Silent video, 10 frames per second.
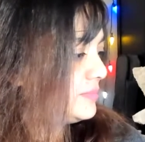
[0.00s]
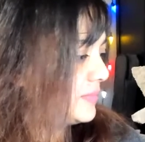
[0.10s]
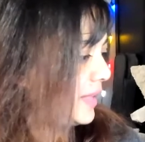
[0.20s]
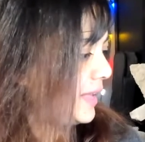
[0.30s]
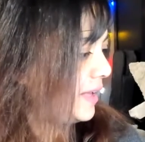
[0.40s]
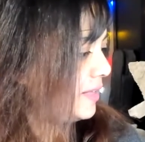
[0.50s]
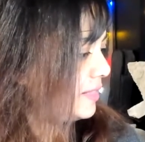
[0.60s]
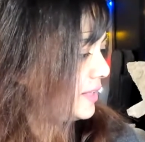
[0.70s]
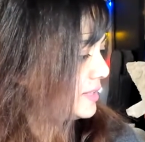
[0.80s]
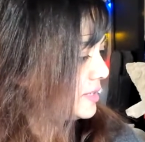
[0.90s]
yeah,
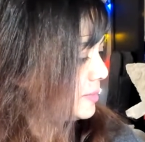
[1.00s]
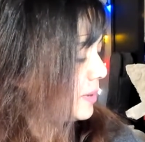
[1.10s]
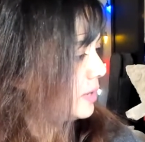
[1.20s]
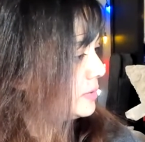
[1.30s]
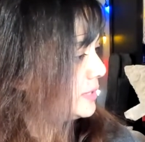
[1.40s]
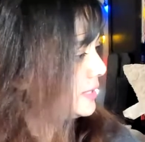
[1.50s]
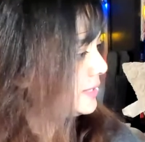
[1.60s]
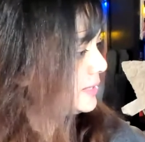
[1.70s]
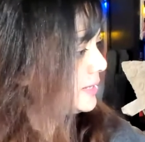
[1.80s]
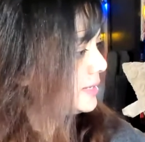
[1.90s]
that's about
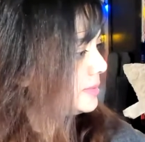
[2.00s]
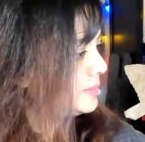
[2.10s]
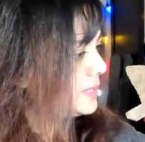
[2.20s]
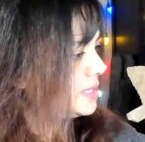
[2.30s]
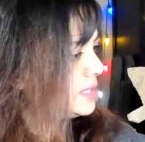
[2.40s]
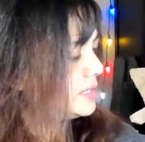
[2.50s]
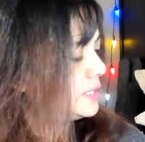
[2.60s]
it. Let me